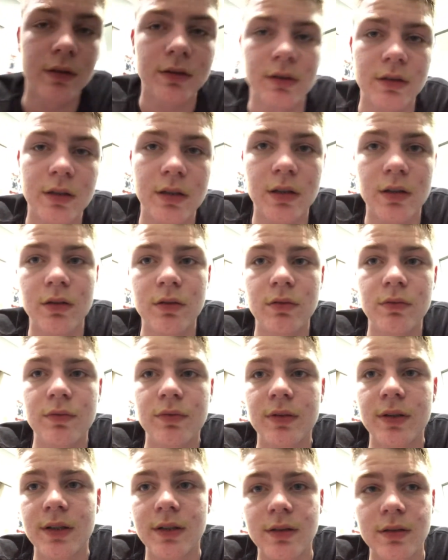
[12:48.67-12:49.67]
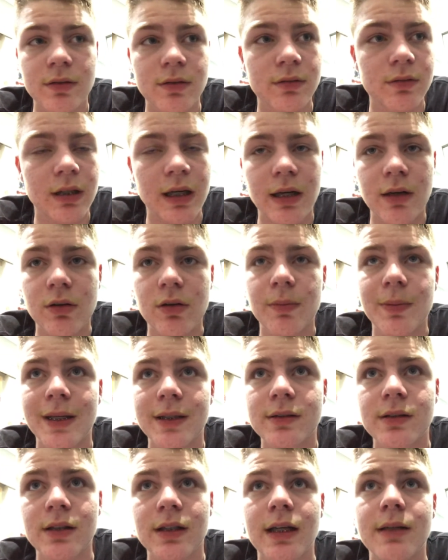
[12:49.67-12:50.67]
you know, fucking, I'll go
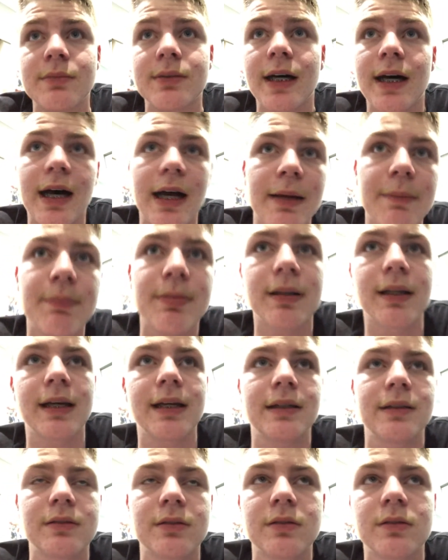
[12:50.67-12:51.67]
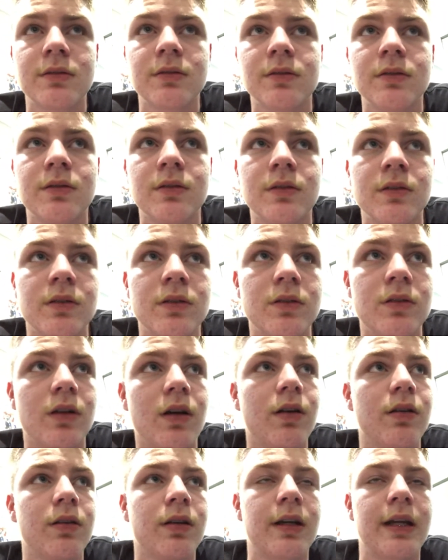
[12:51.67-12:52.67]
back to the games I played.
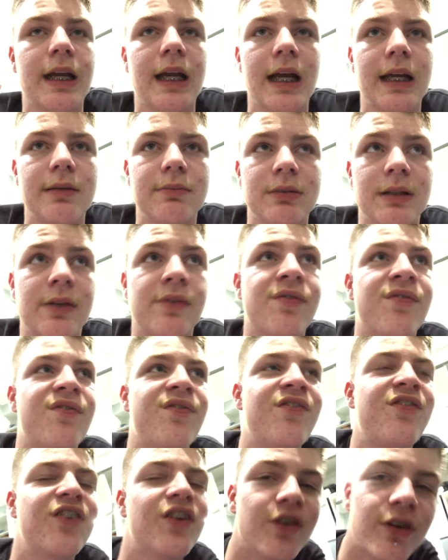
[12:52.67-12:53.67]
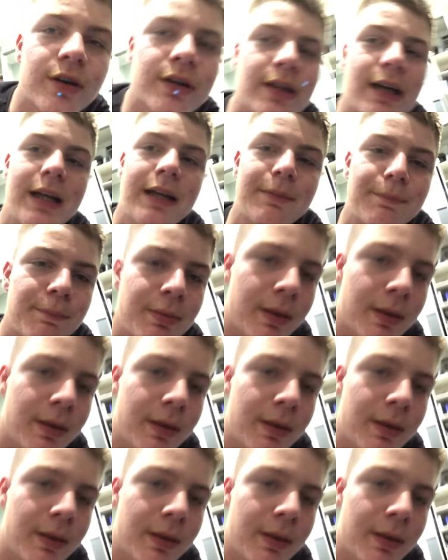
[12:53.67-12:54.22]
Not the games like Fortnite and